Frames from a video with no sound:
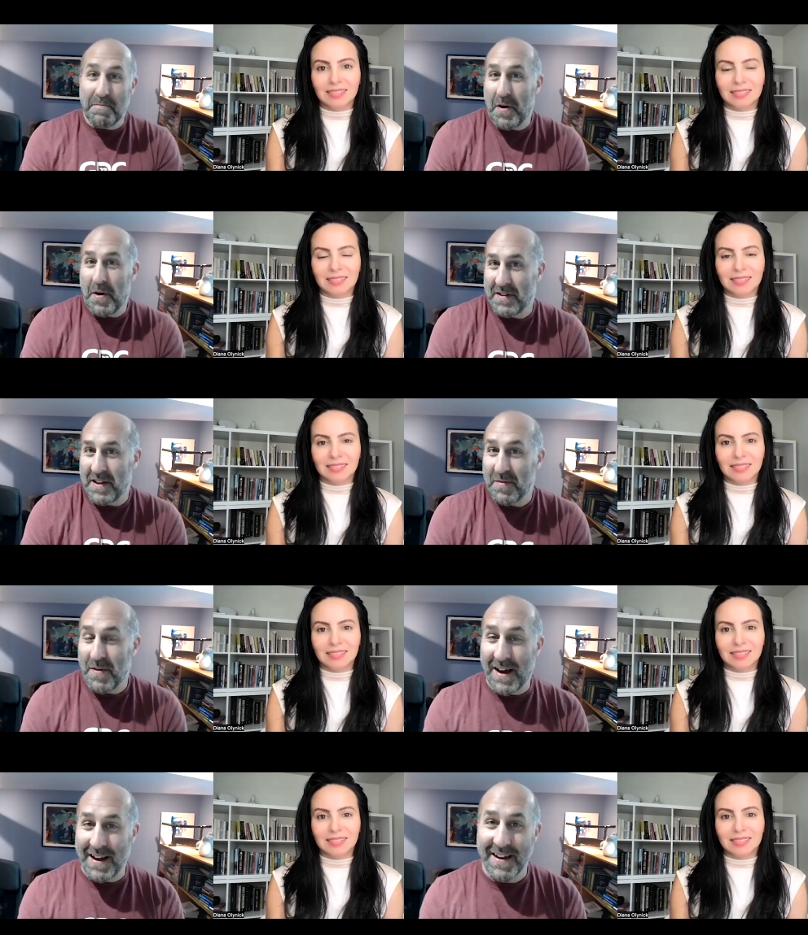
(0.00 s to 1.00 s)
Speaker 1: part that's
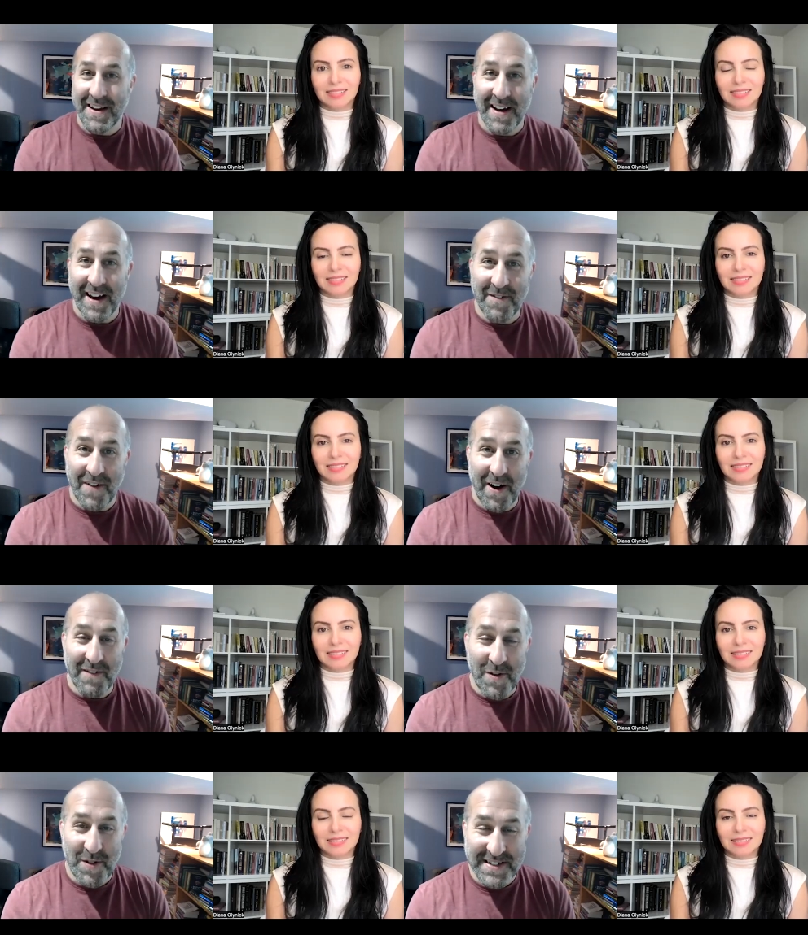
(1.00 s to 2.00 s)
why I've
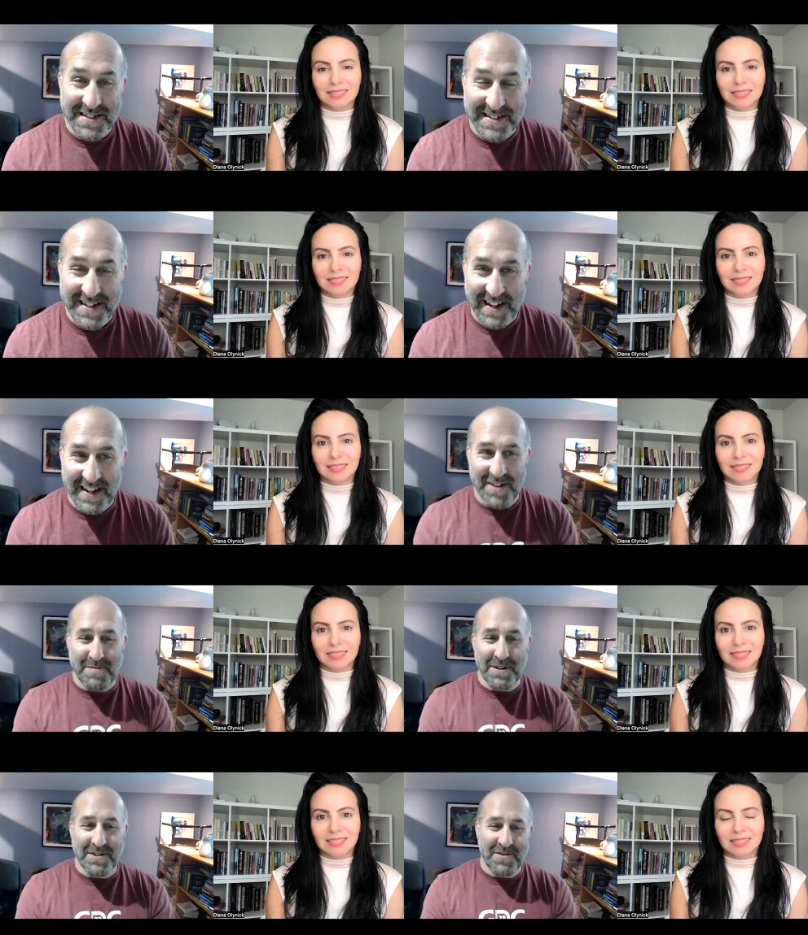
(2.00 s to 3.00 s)
I've always stayed here
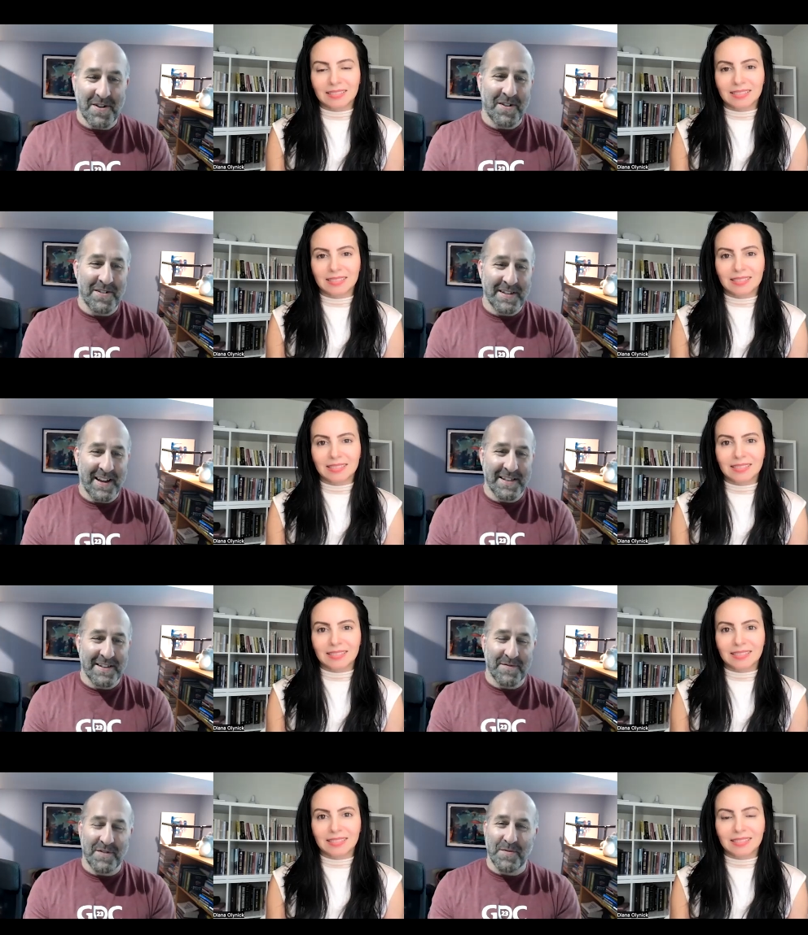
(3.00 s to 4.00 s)
in Montreal and,
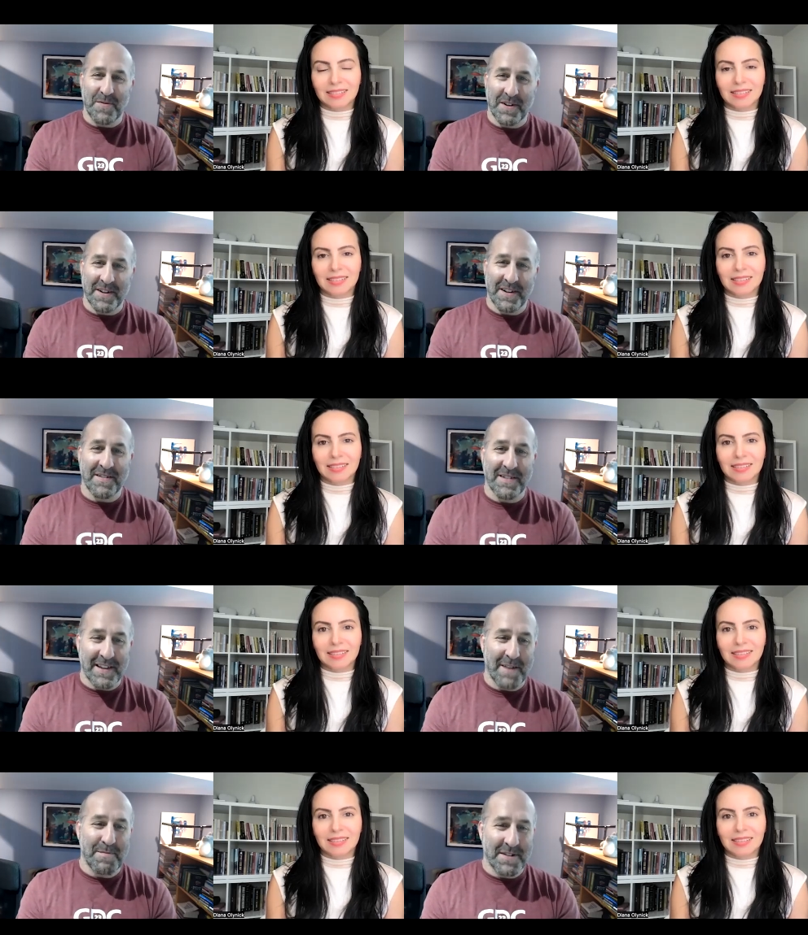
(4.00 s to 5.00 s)
and lived and worked here in the
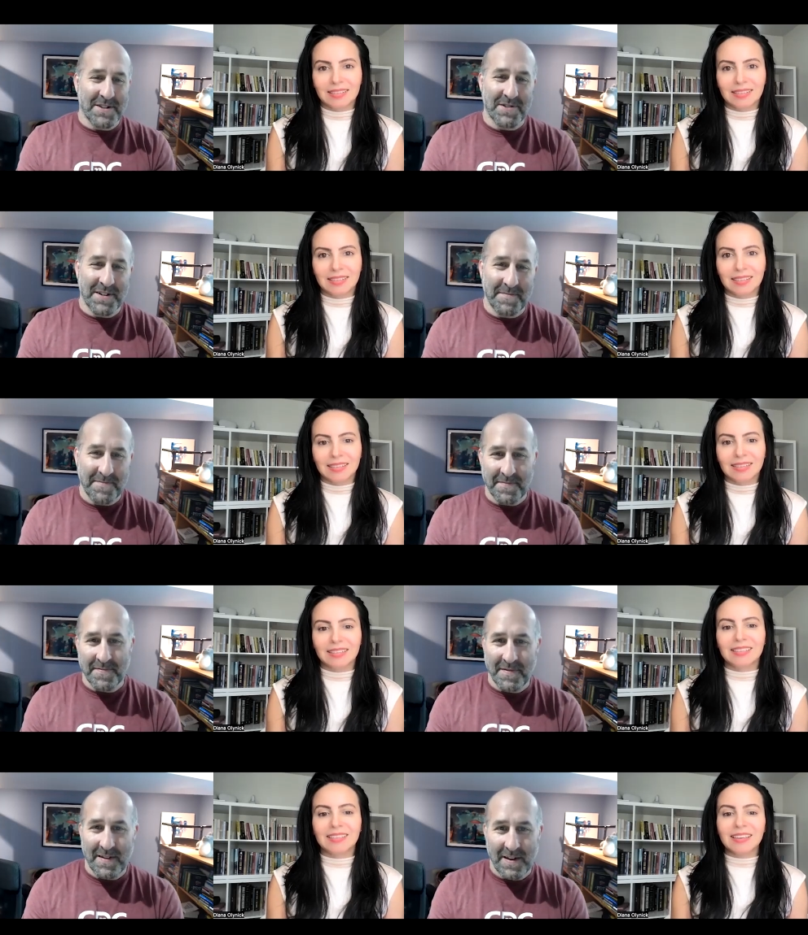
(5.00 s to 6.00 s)
game industry.
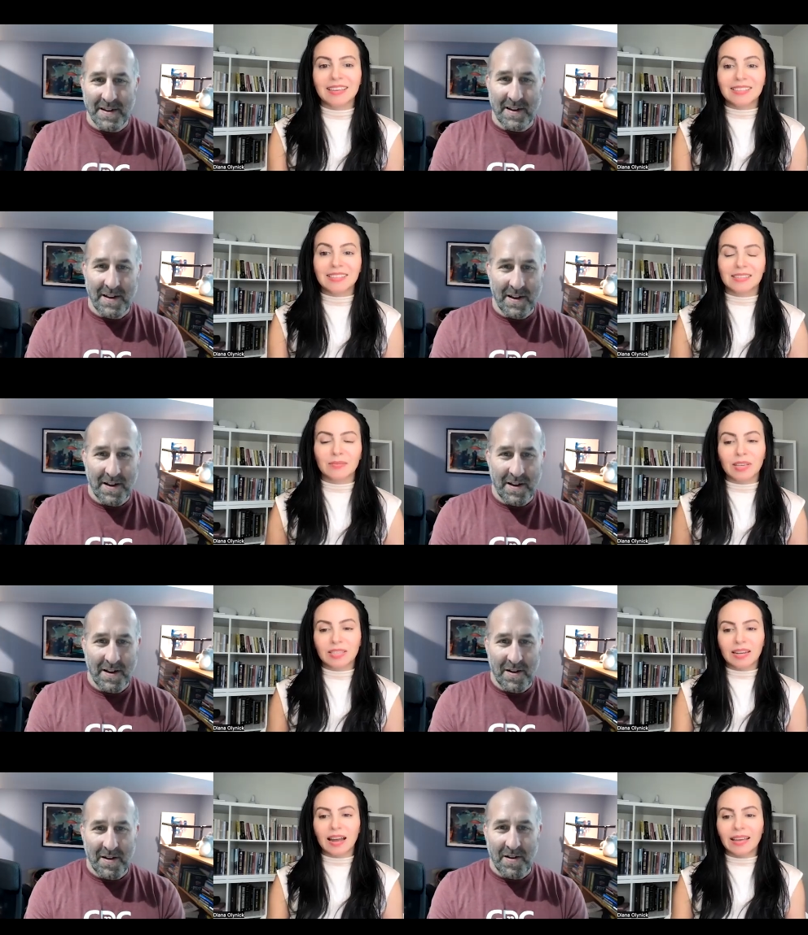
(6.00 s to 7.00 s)
Speaker 2: Yes, that's
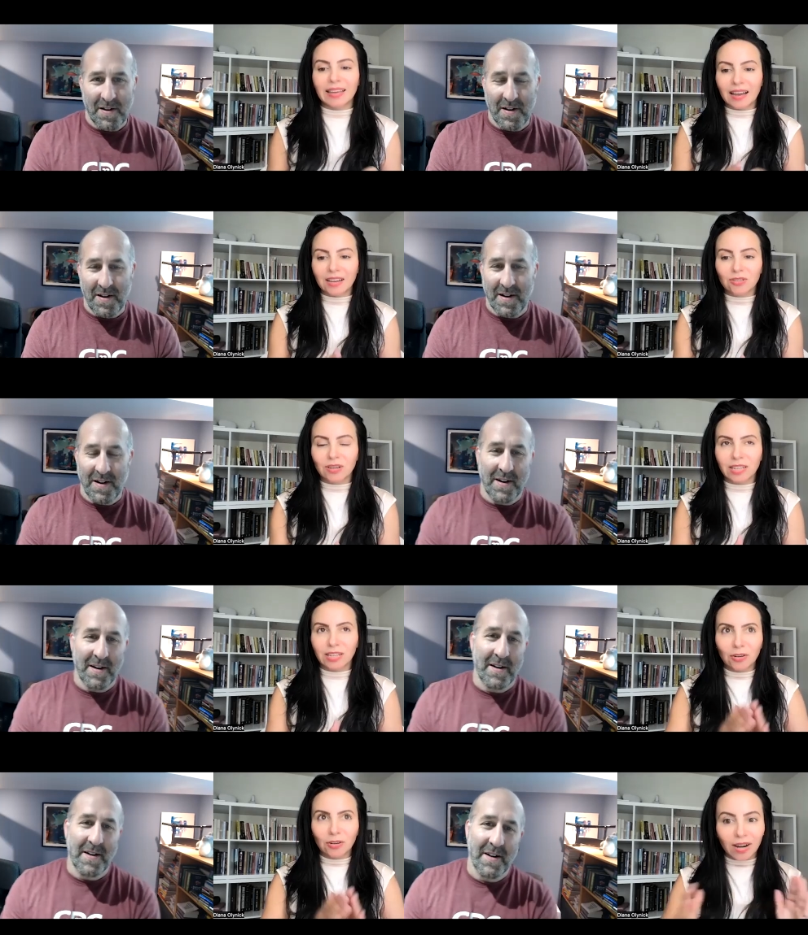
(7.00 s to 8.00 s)
amazing. I
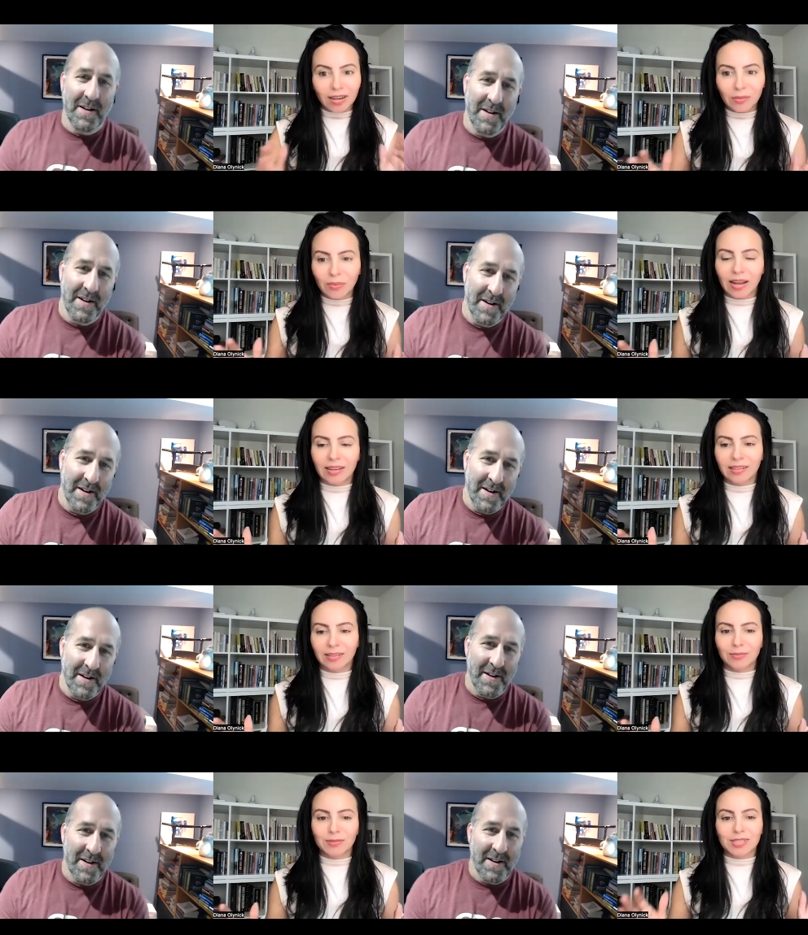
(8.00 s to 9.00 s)
actually, locally where I
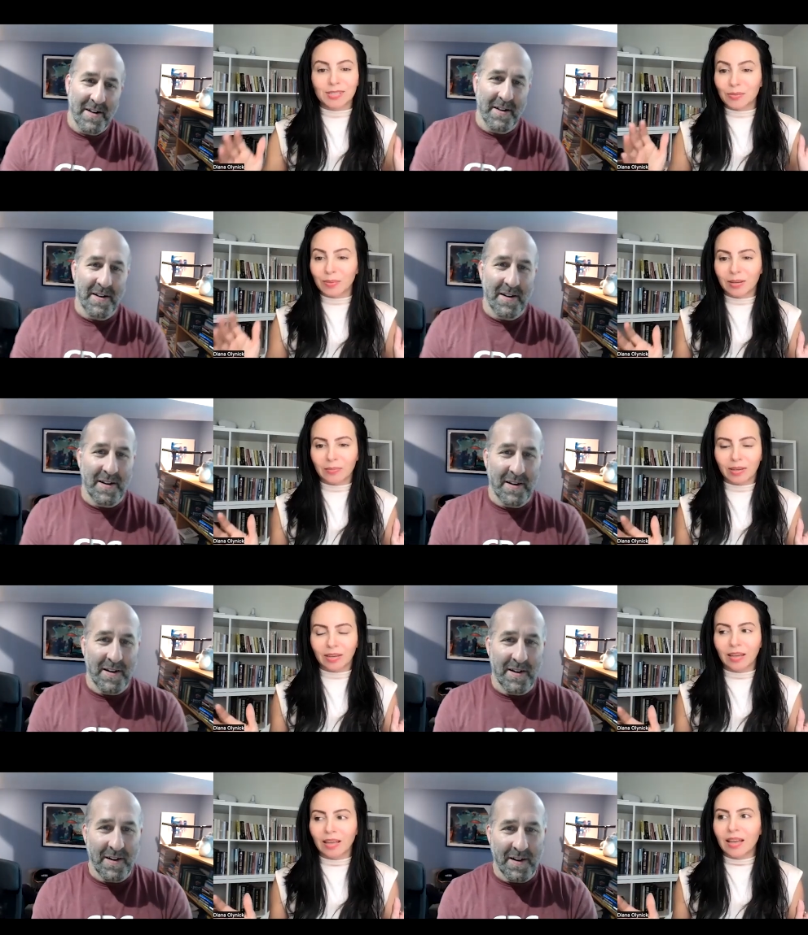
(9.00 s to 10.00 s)
live, which is
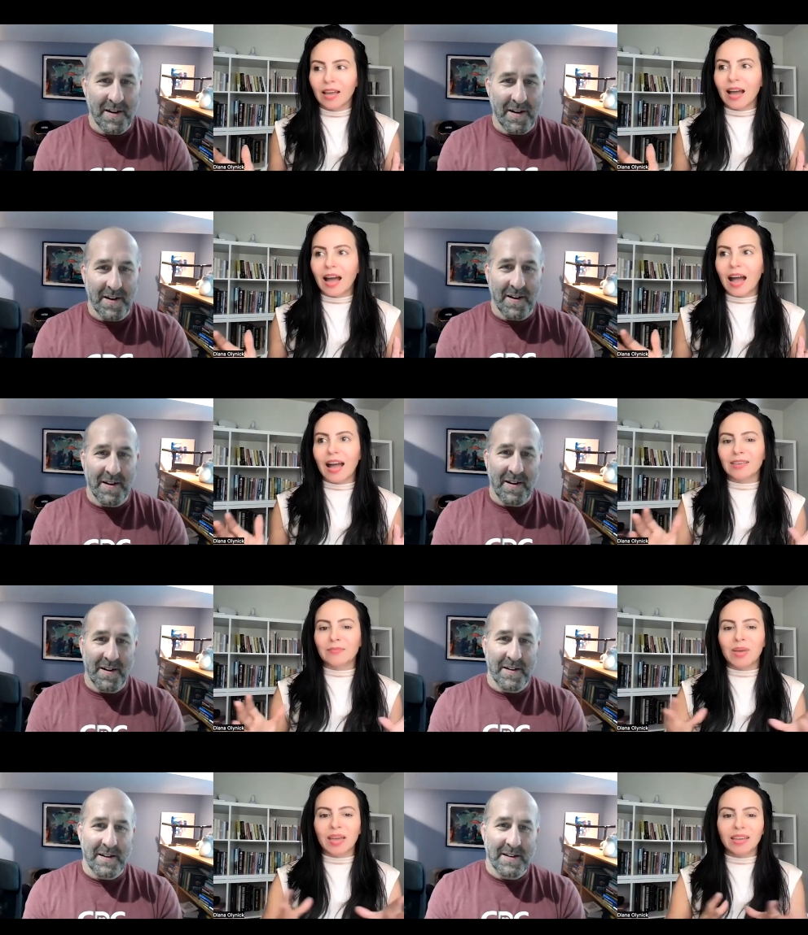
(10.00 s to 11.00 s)
Winnipeg,
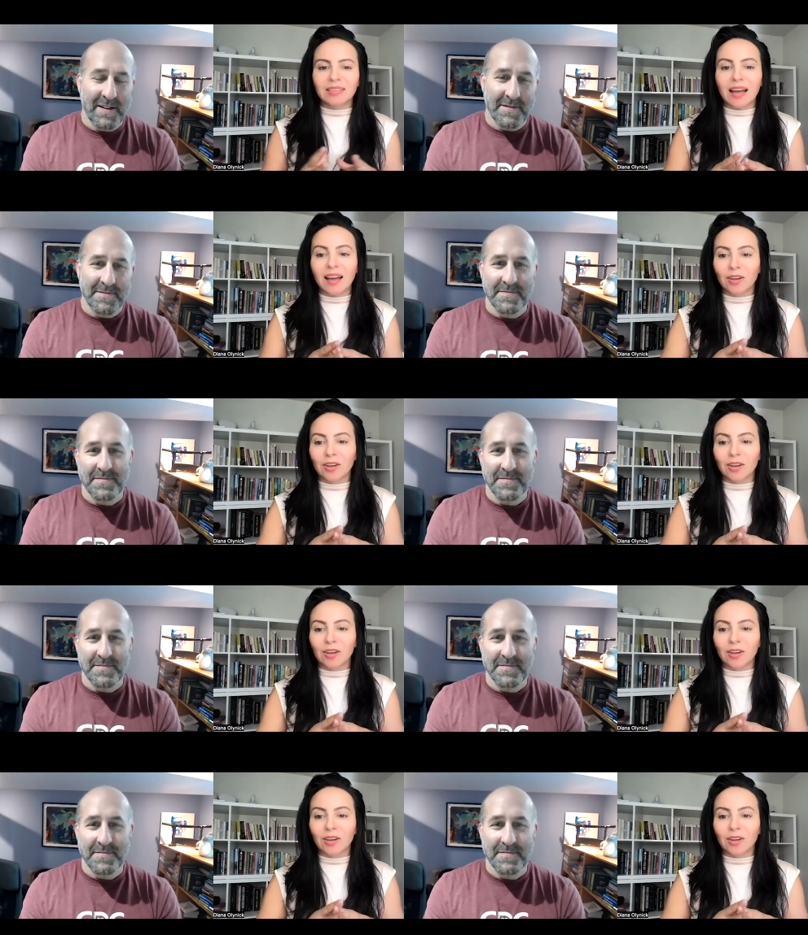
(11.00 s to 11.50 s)
I met a